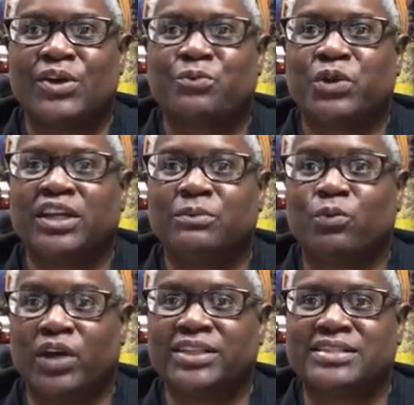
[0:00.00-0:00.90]
really
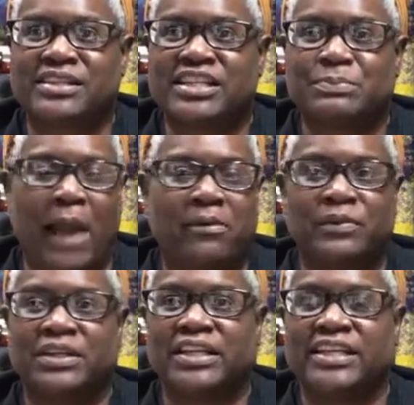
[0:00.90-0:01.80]
wants six,
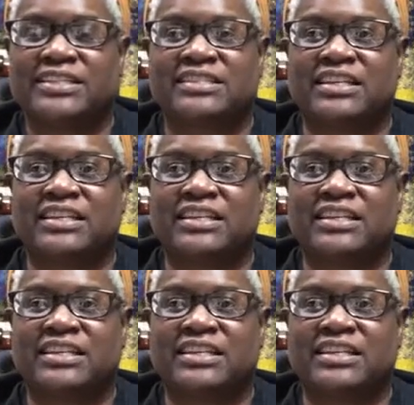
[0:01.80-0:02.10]
probably needs